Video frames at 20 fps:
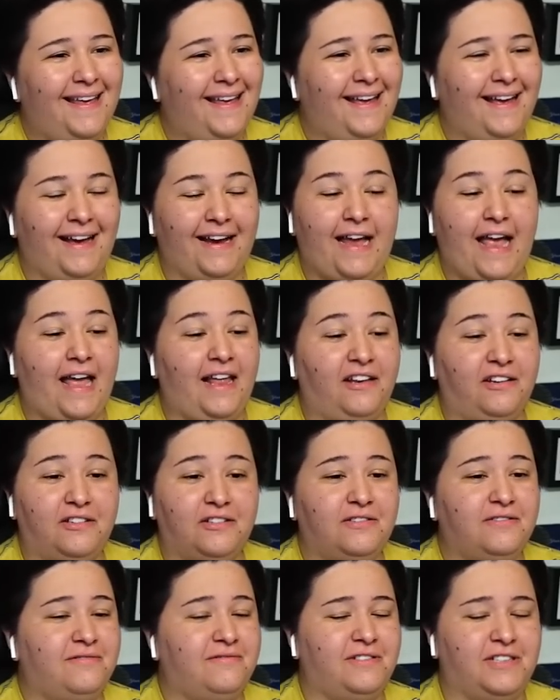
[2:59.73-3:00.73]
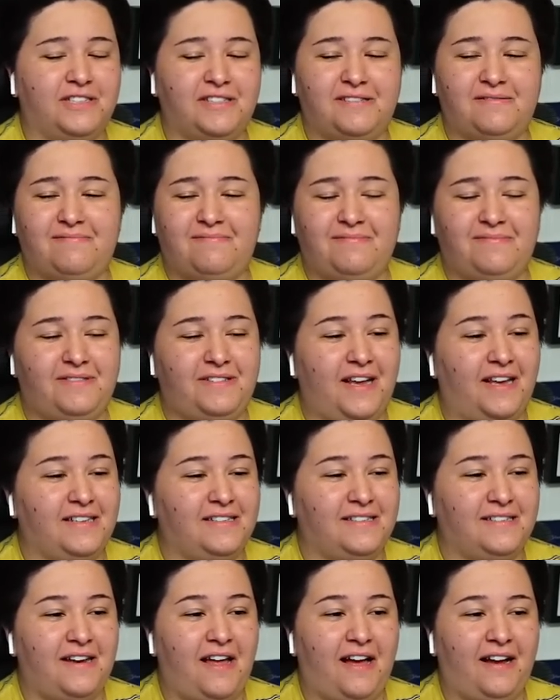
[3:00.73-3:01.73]
You take your hands off me, Miss Plimpton.
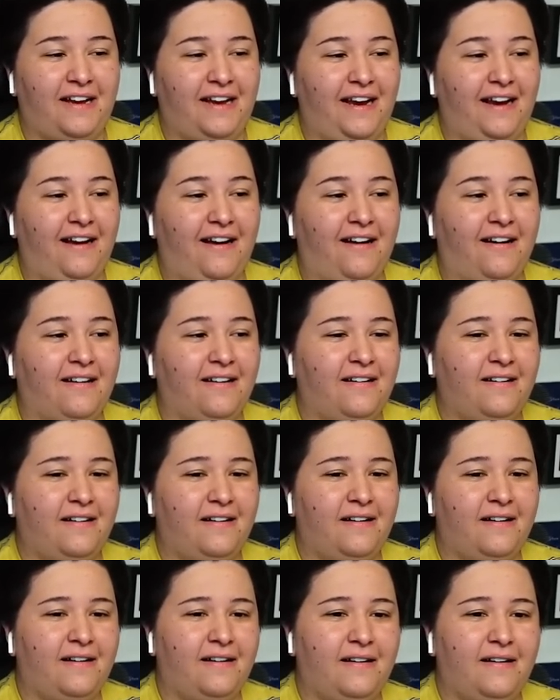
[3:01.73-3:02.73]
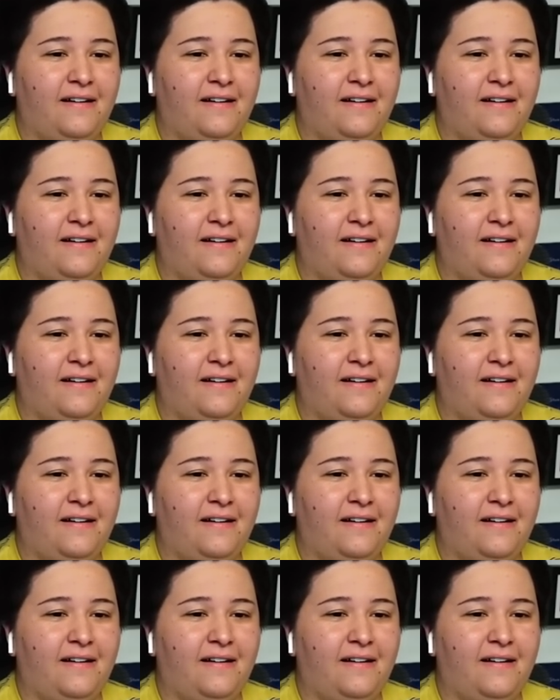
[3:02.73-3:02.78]
I'll strike you with my cane.